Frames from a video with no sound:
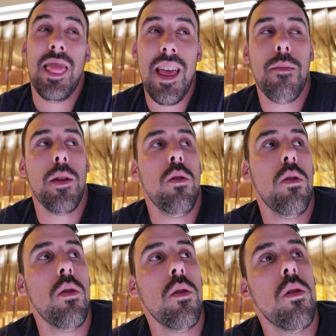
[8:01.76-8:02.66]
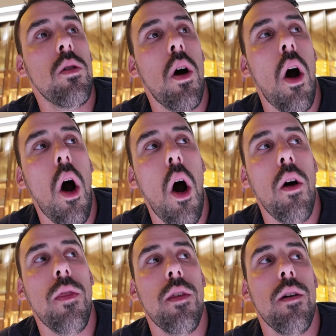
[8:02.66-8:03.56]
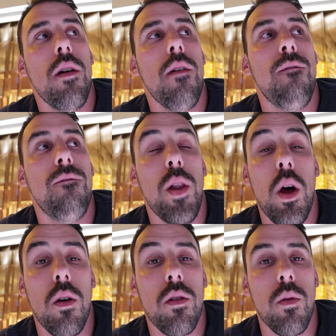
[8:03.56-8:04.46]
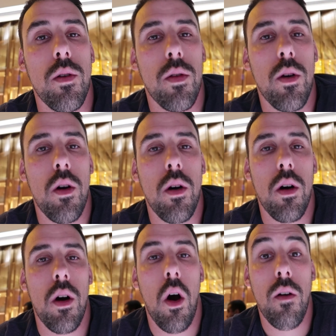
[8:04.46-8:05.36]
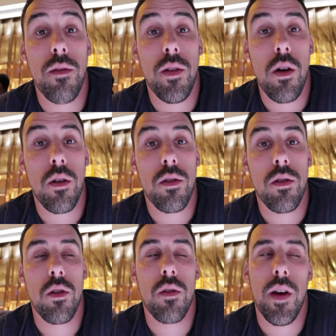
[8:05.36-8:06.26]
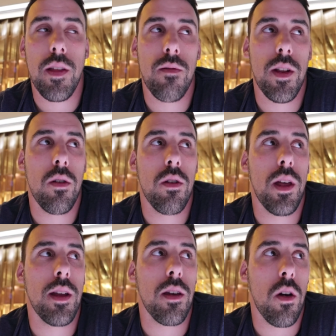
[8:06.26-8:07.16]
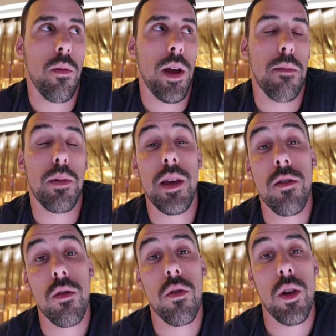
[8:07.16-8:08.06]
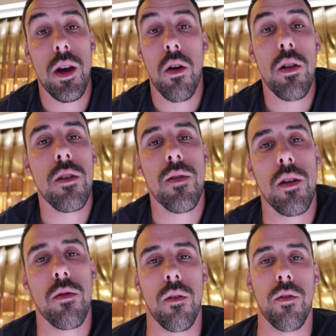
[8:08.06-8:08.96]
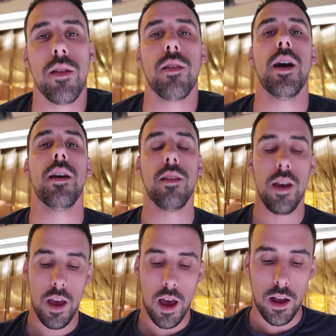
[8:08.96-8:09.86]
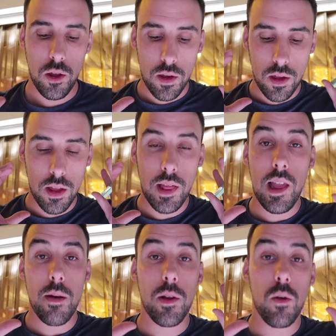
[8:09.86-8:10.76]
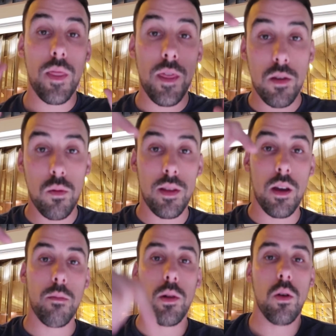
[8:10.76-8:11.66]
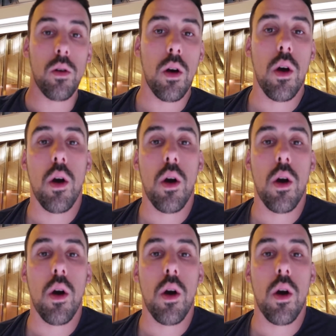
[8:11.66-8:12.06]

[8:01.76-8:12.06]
Let me know on the vlogs what you thought of the vlogs. Just find the video you liked and comment it. Please do share all these videos with your friends, guys. And just let me know in this one down below